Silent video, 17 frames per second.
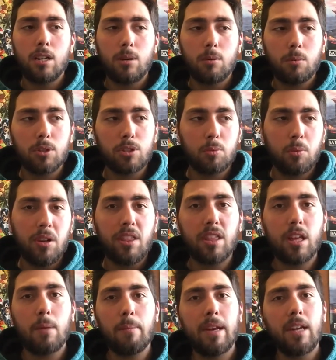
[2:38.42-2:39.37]
was
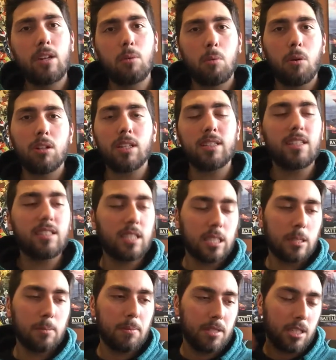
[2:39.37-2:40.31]
with Amanda Waller. There's a
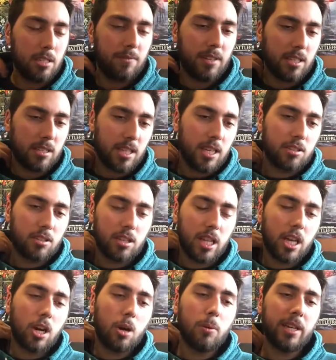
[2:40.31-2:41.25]
specific scene. So
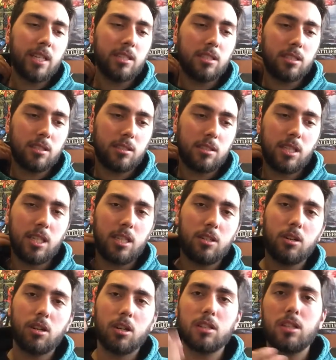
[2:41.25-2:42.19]
they're going into the city
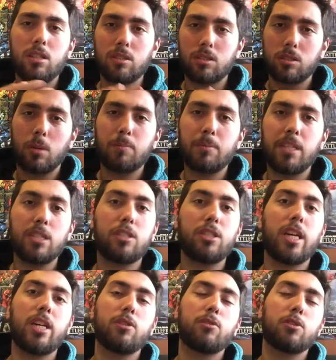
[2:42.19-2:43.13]
not only to stop the
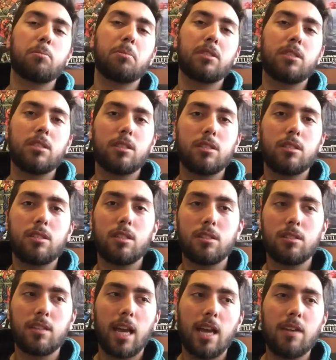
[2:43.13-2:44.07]
Enchantress, but to
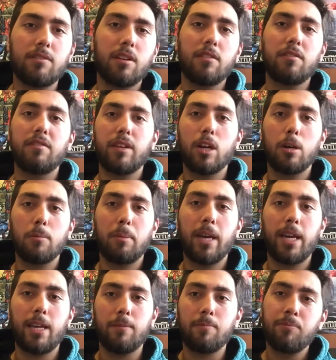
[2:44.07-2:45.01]
save a
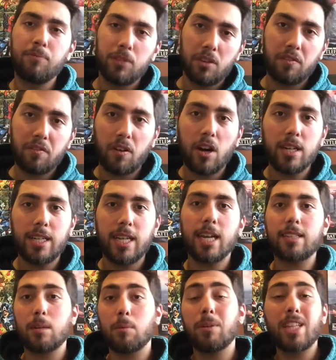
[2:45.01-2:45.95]
VIP. You find
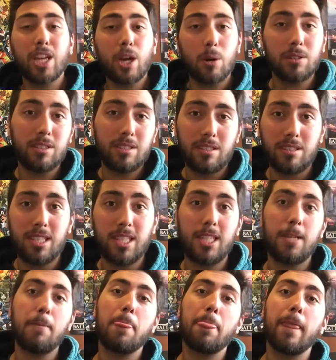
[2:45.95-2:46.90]
out that when they go into the
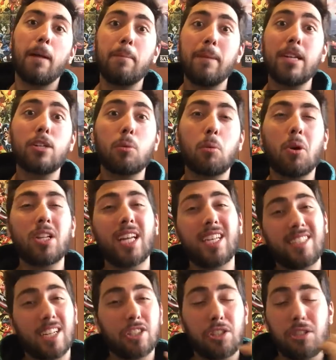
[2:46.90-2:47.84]
city, Amanda Waller
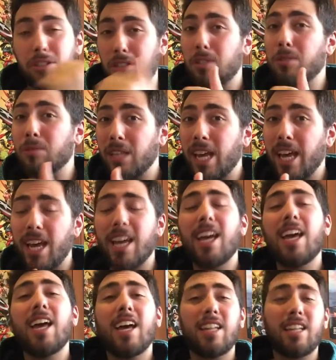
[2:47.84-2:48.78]
is actually still there,
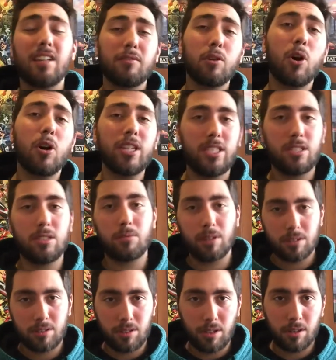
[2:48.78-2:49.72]
and they've gone in to
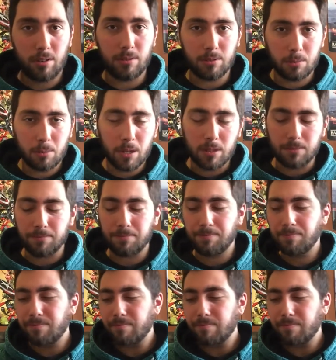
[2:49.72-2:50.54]
rescue her as well.